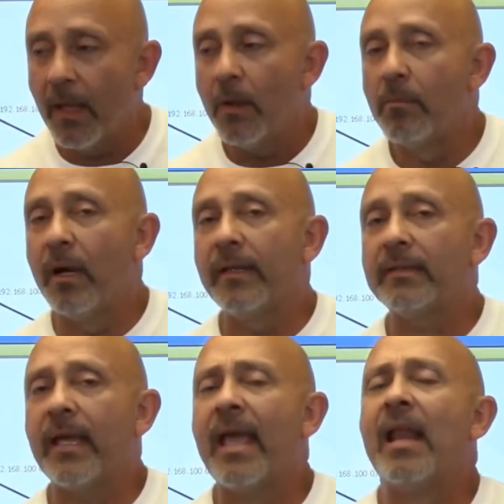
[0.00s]
but they
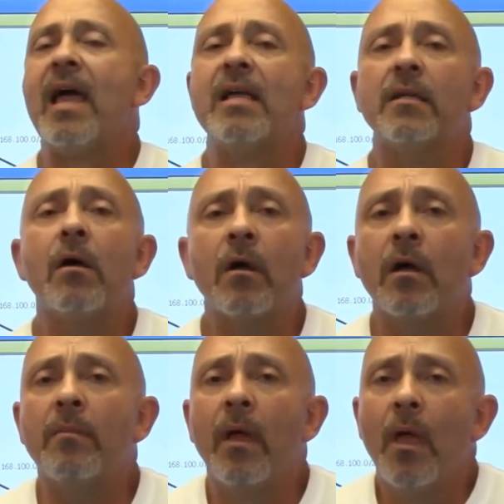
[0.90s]
say, hey Lance, how
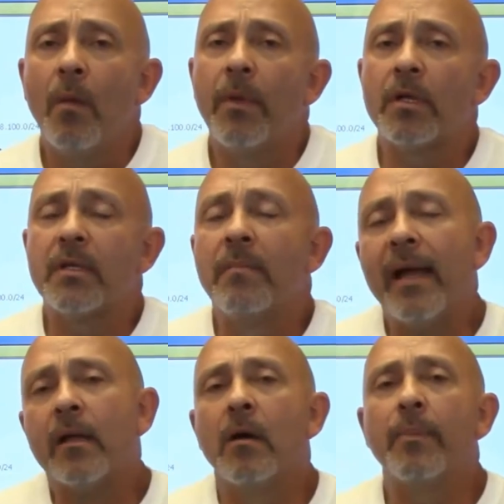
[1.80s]
come? Because in
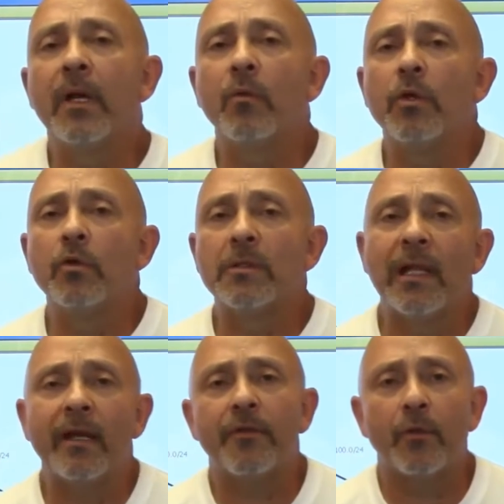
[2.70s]
my company we use
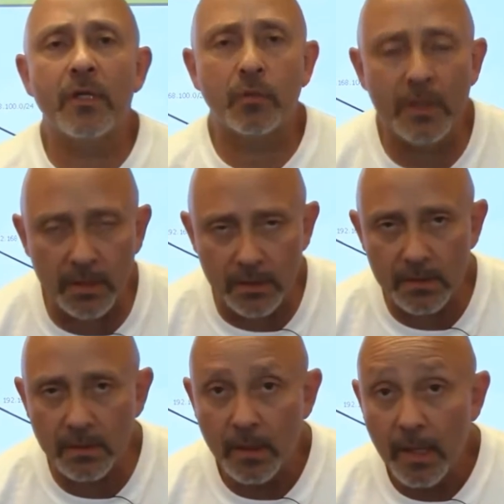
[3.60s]
layer 3
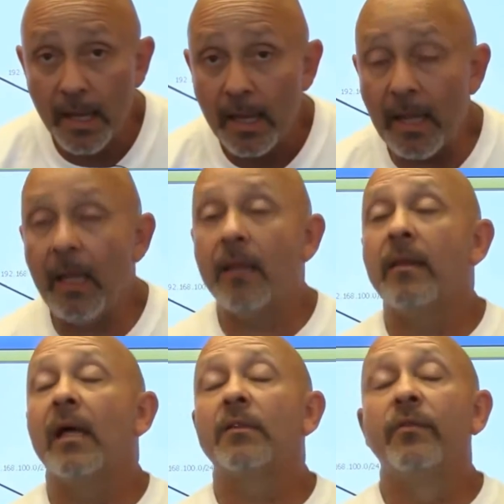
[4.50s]
switches,
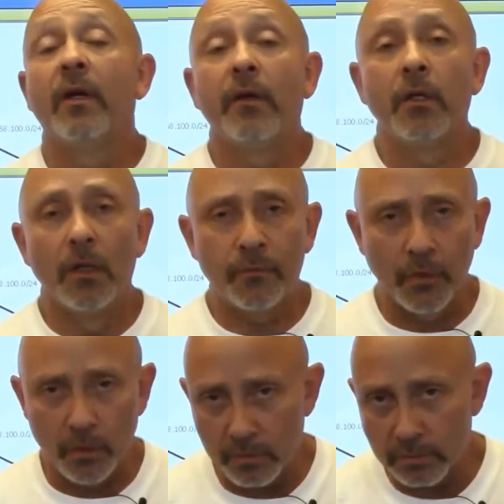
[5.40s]
and that's very good for you.